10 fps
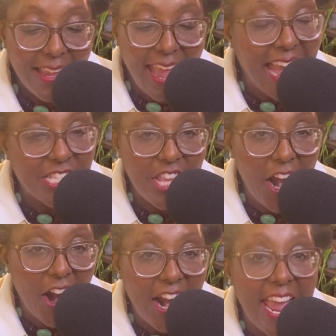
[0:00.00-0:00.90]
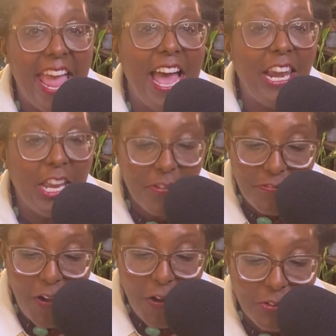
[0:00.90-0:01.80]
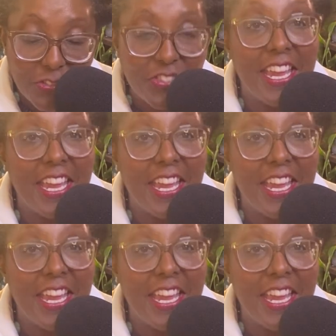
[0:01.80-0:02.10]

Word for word: as there are ailing folks